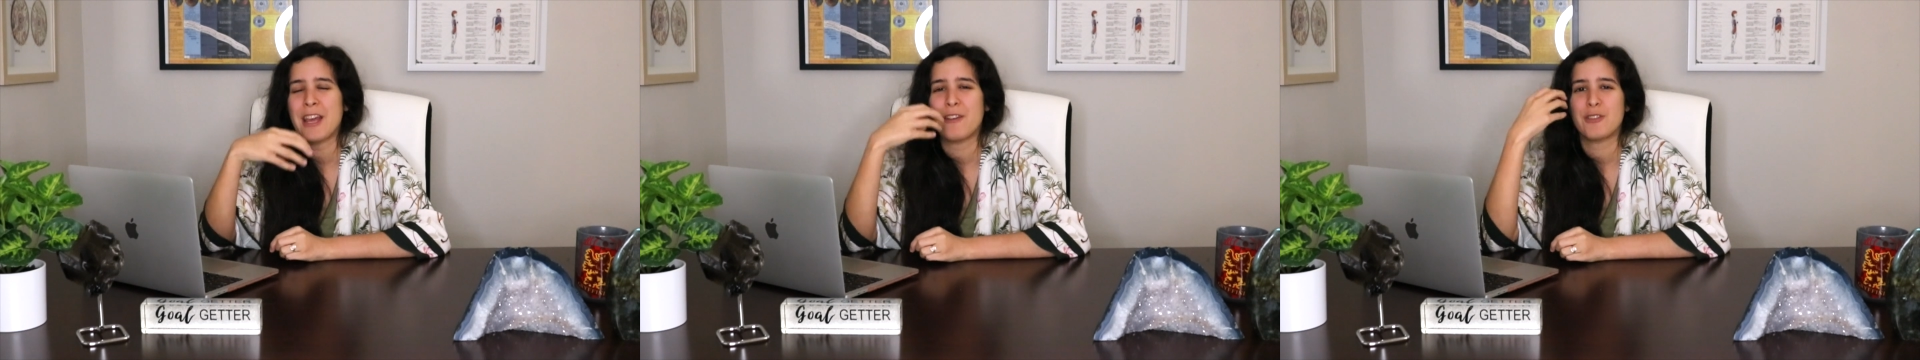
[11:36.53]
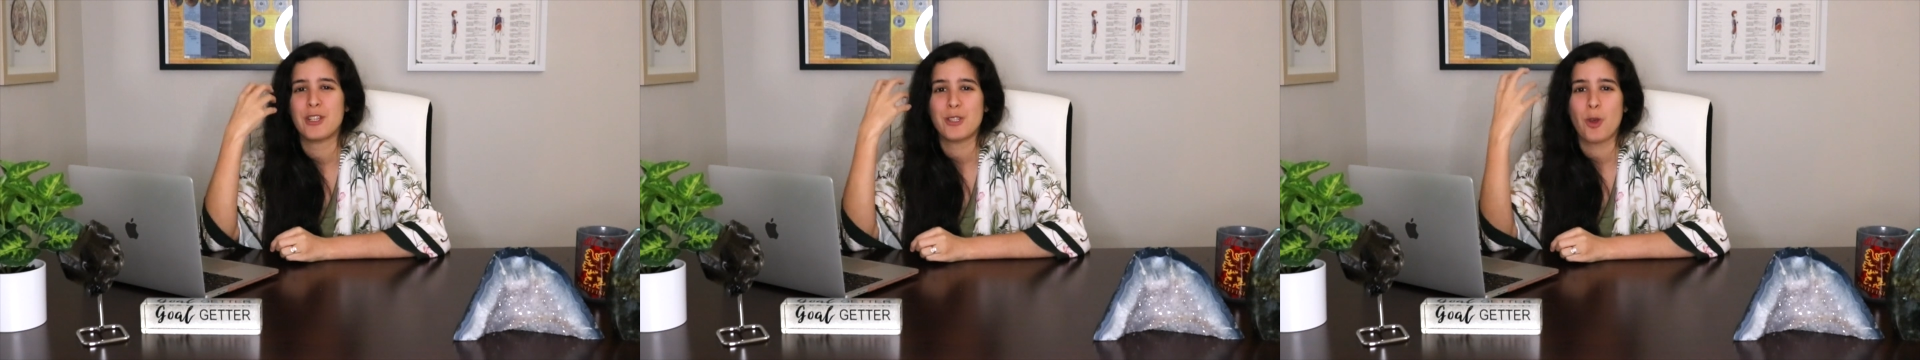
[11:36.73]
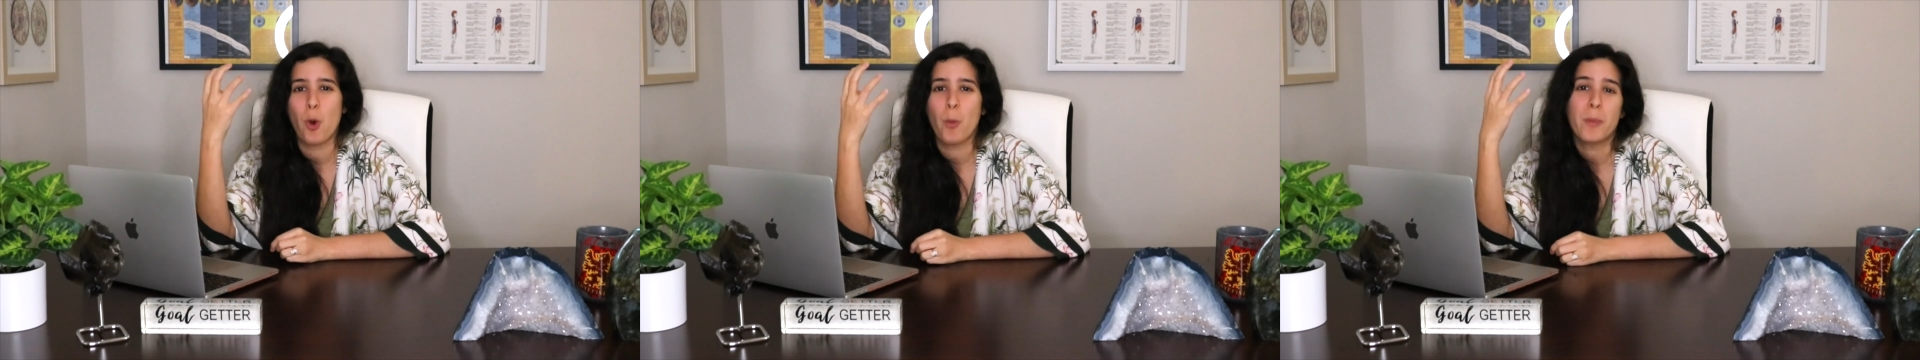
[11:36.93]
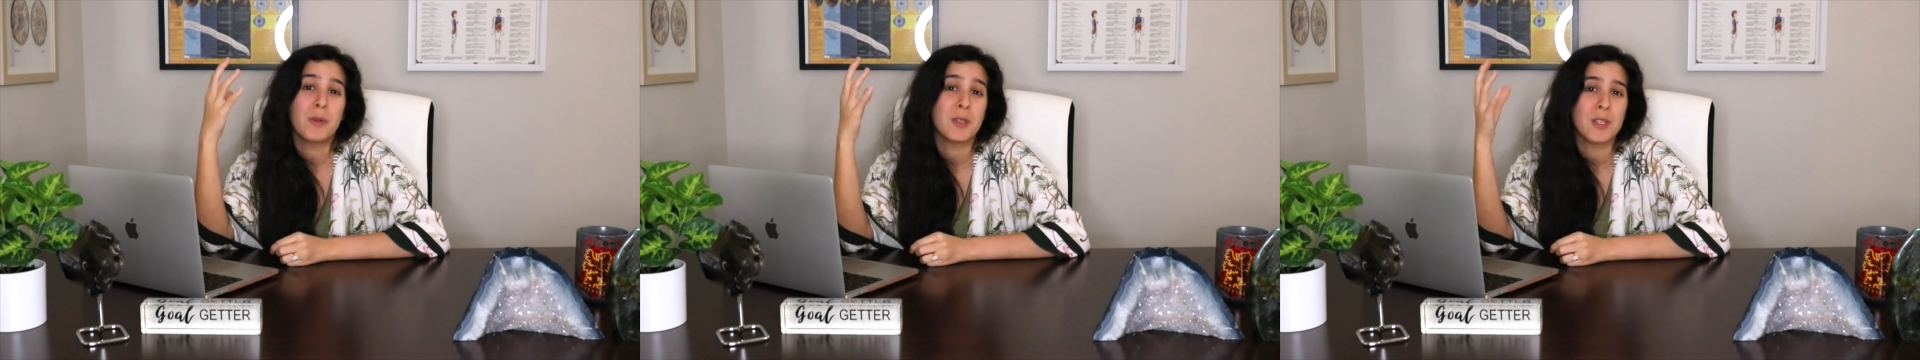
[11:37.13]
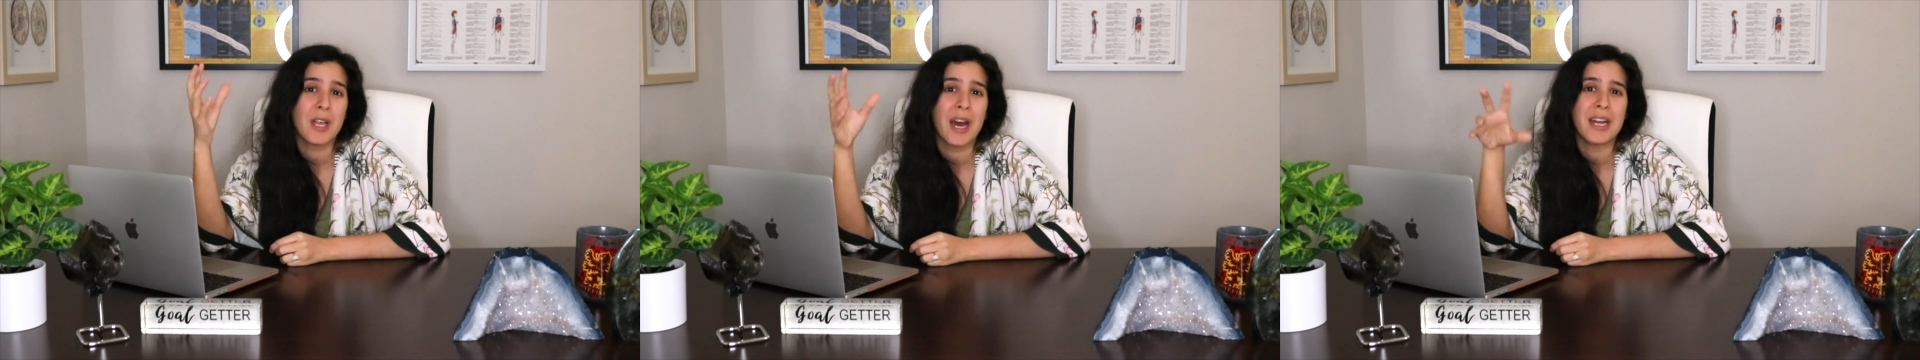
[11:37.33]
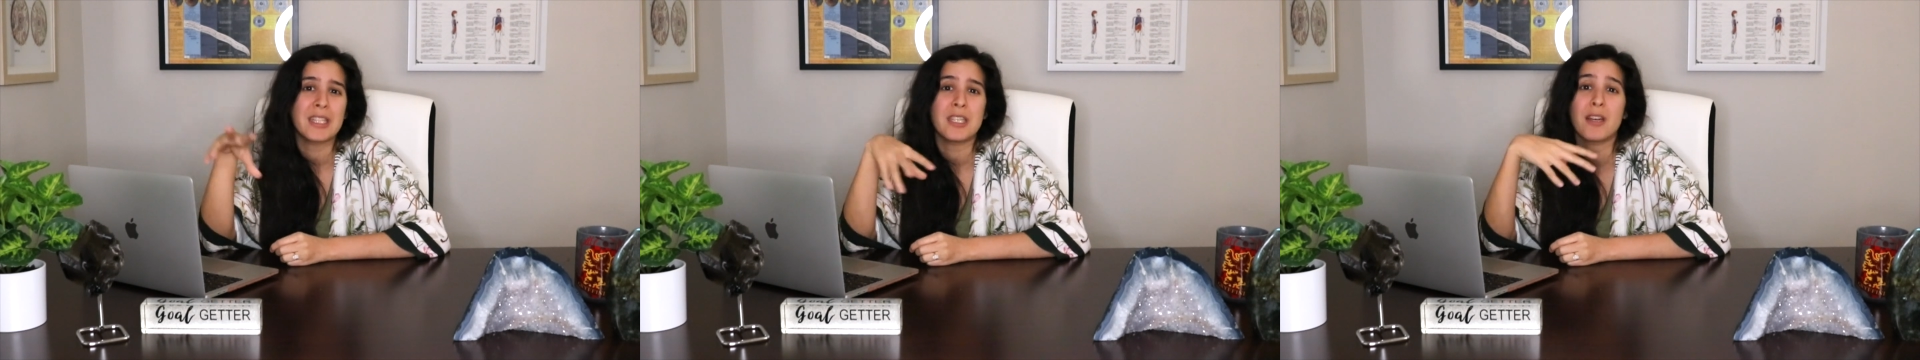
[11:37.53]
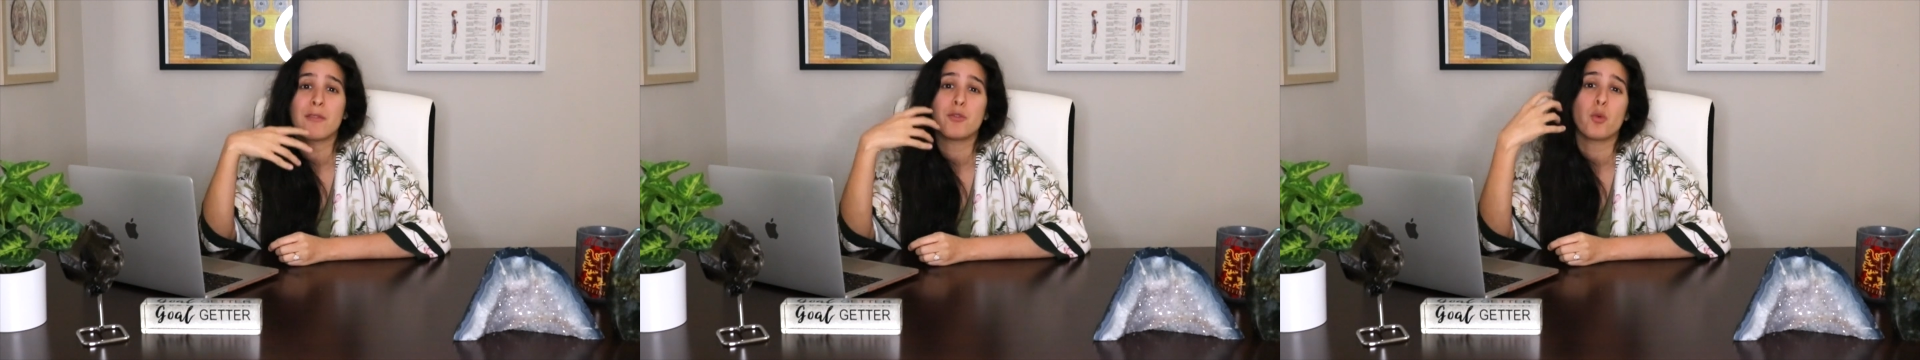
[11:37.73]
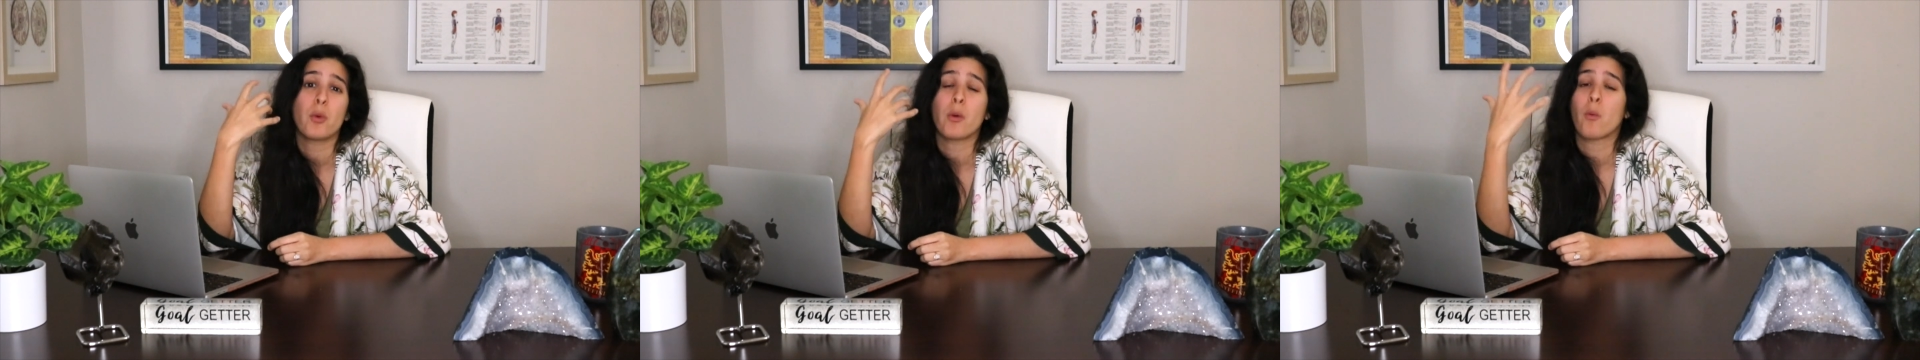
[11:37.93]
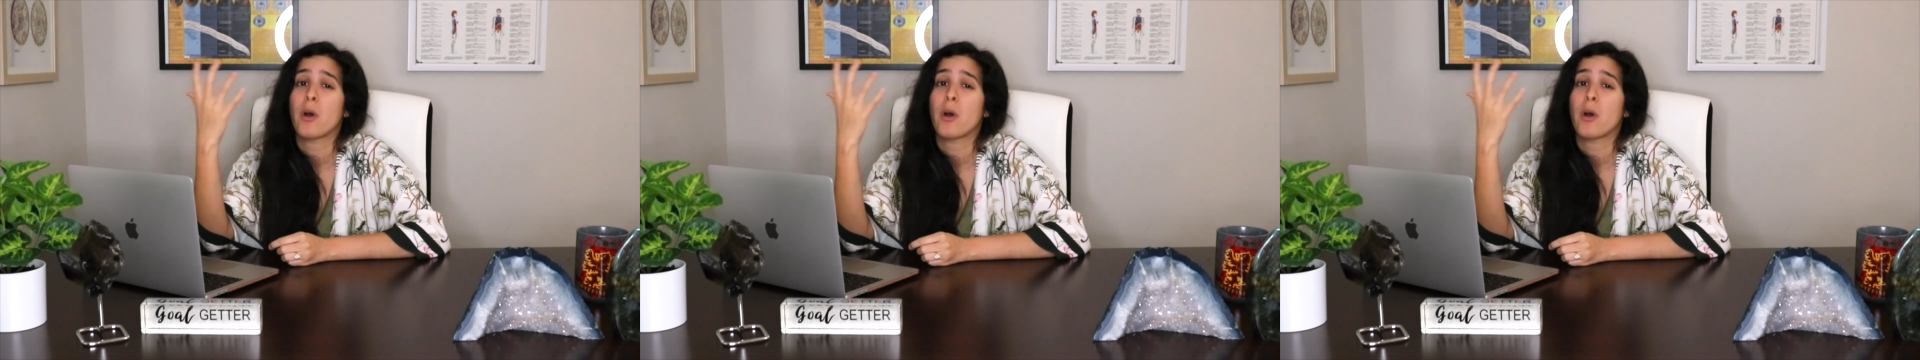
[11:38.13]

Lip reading: if she's open to the idea of doing